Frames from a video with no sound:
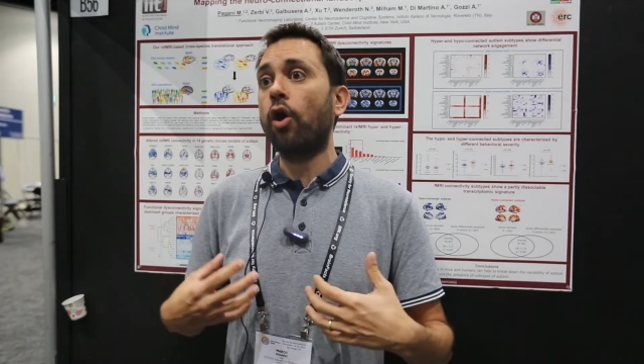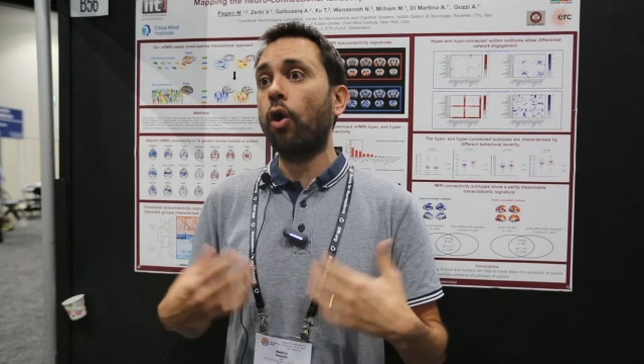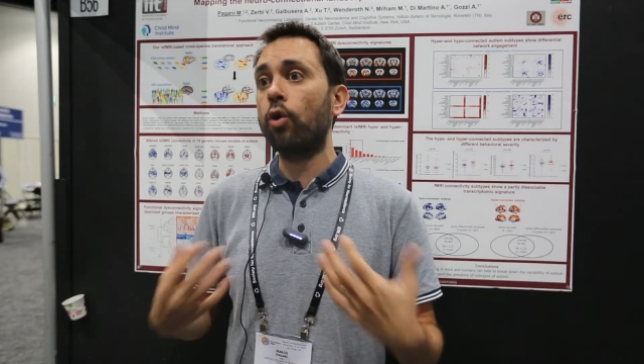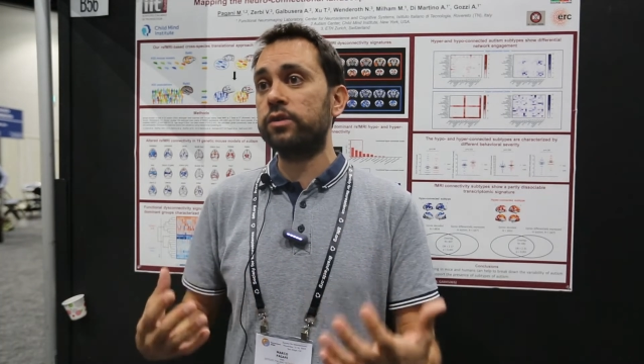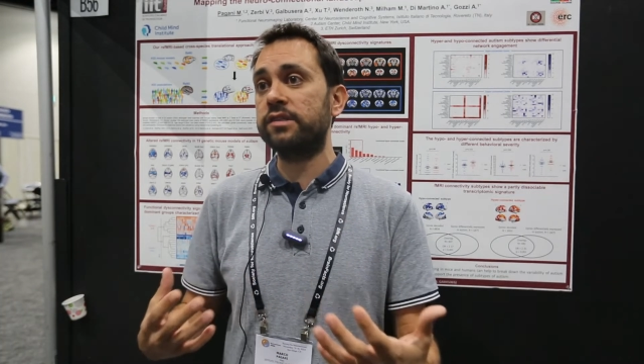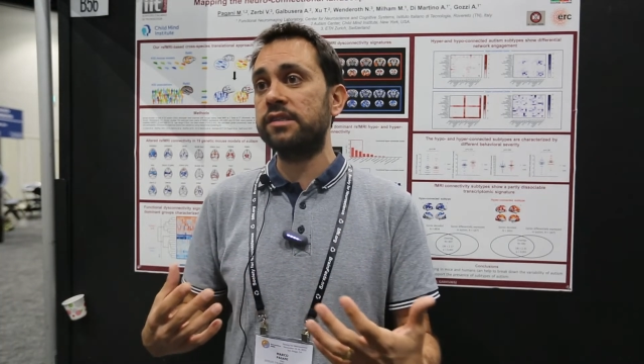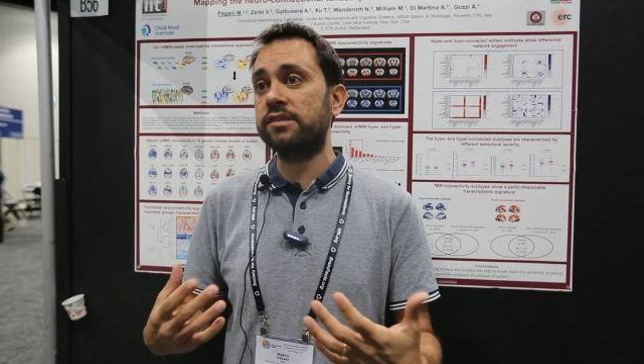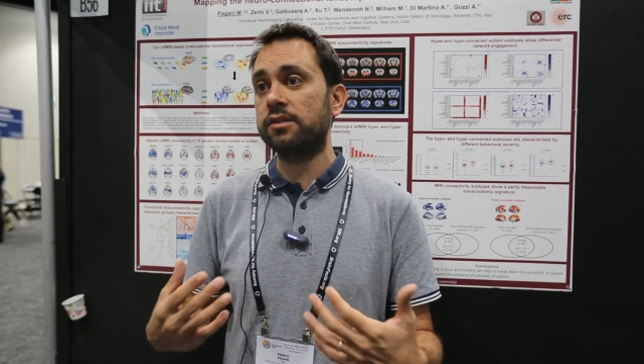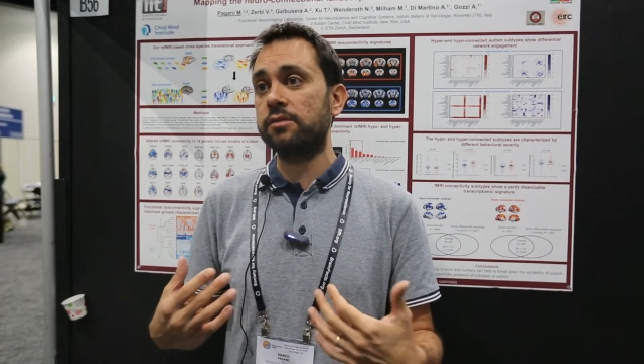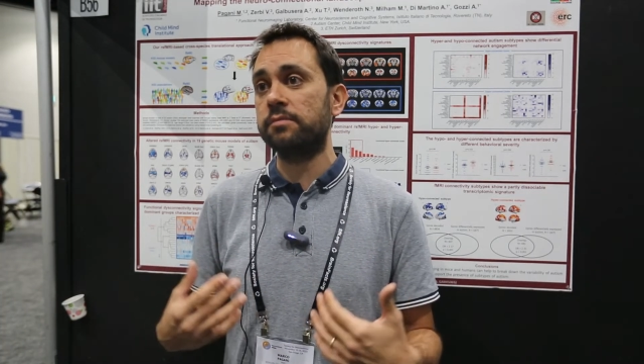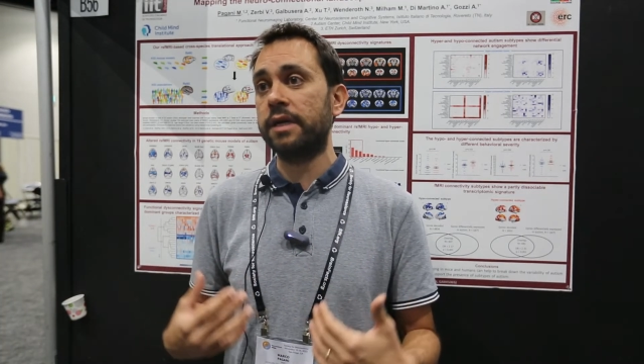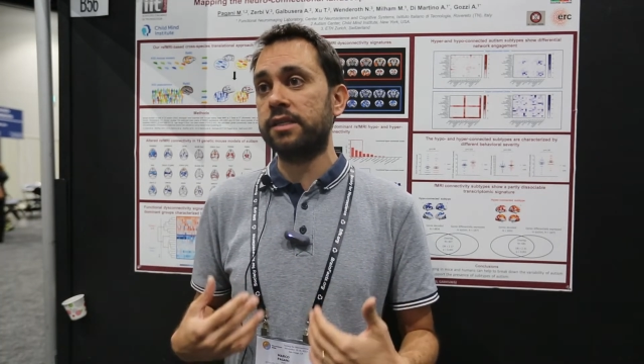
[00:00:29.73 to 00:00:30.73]

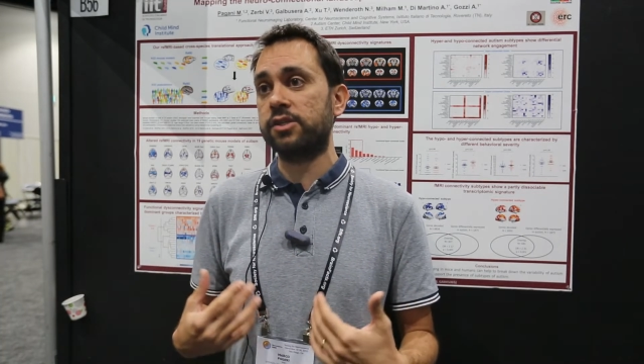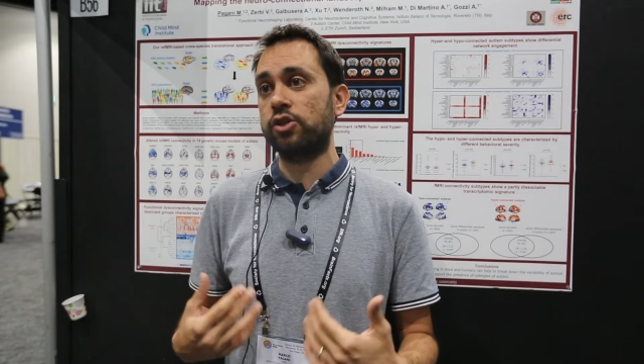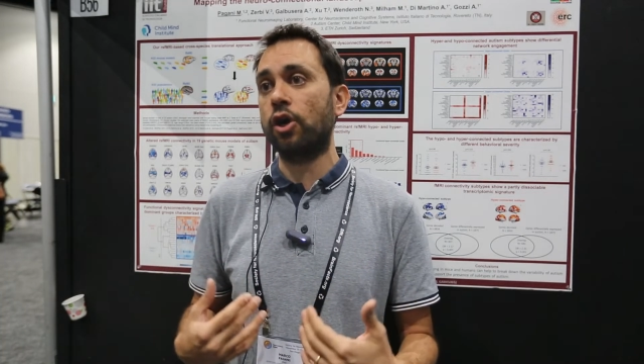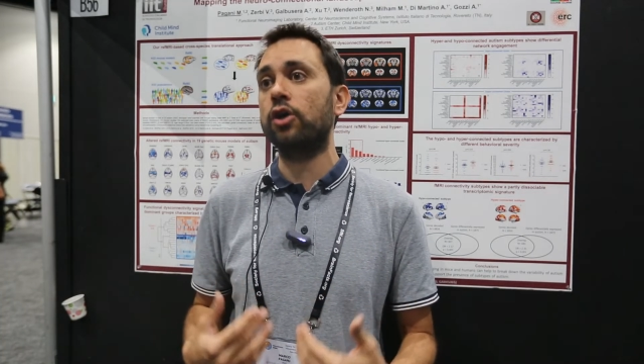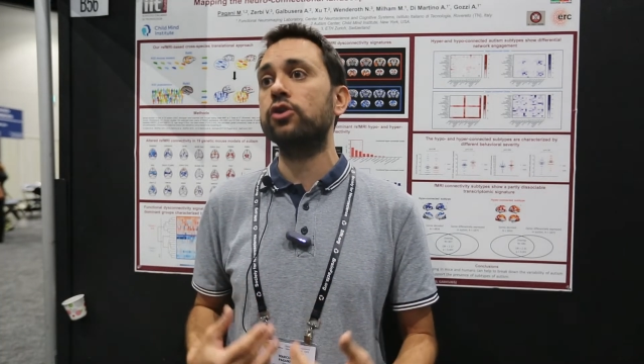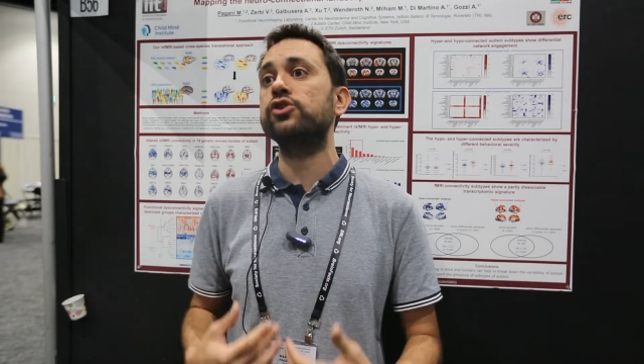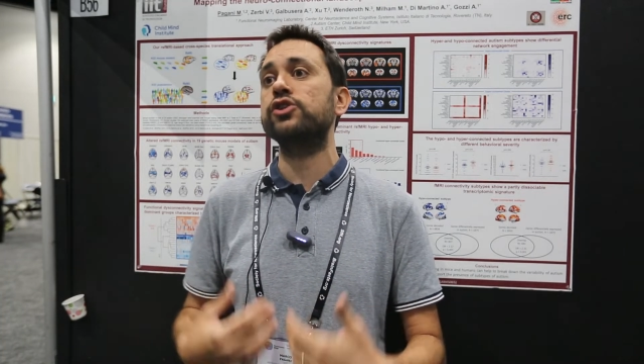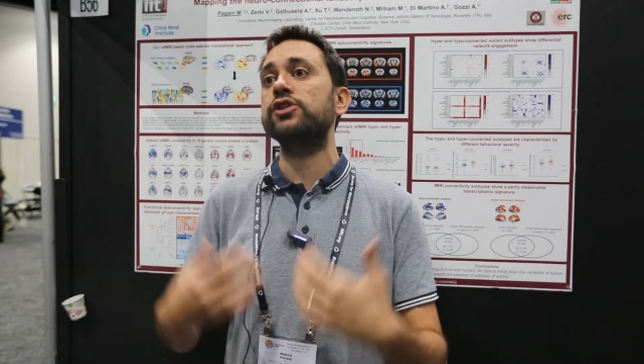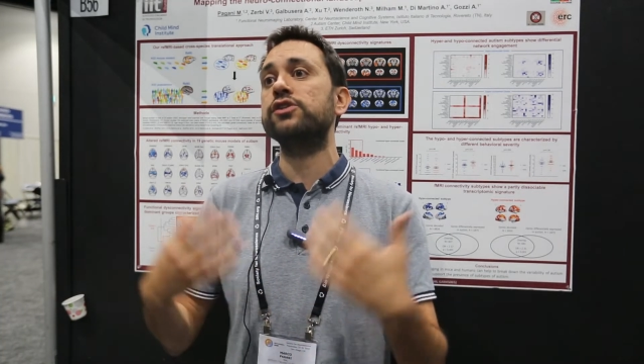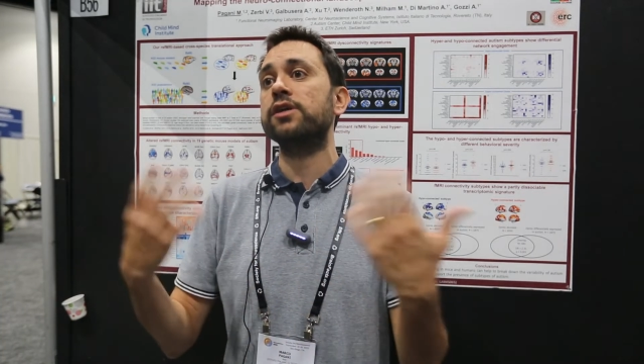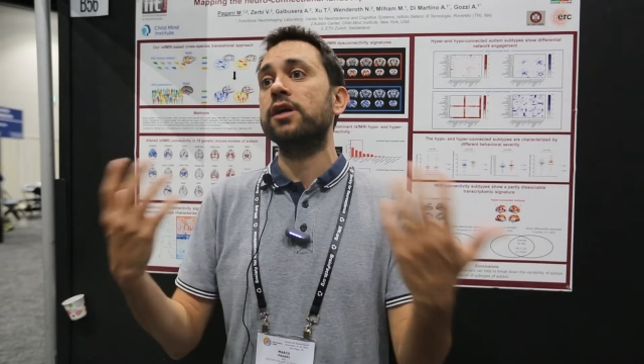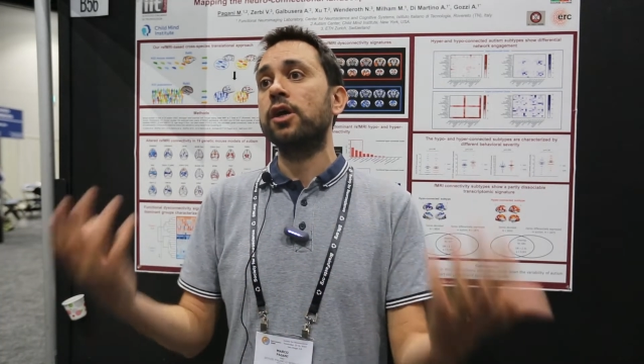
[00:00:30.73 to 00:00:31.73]
autism
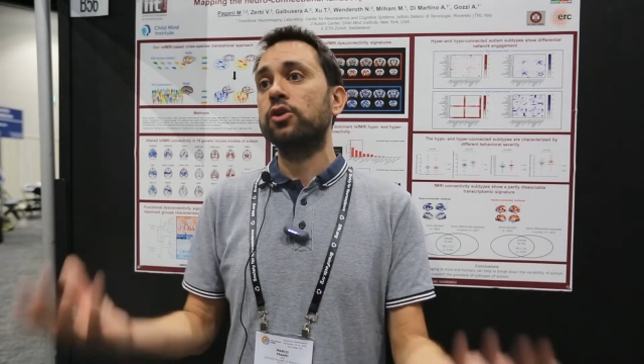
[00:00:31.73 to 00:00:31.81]
etiologies